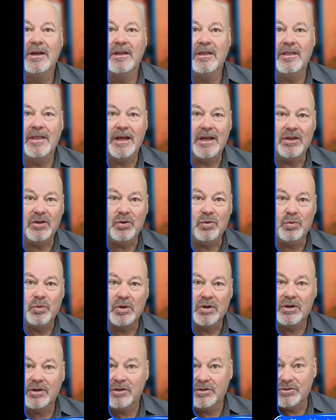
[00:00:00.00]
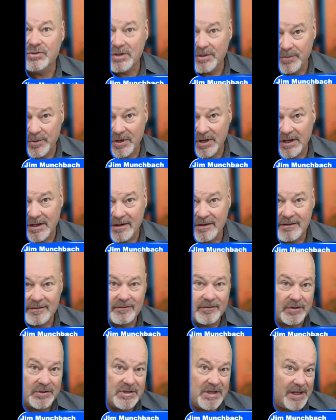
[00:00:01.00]
that you were contributing
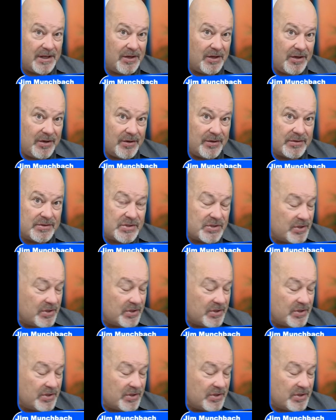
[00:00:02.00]
for 10 years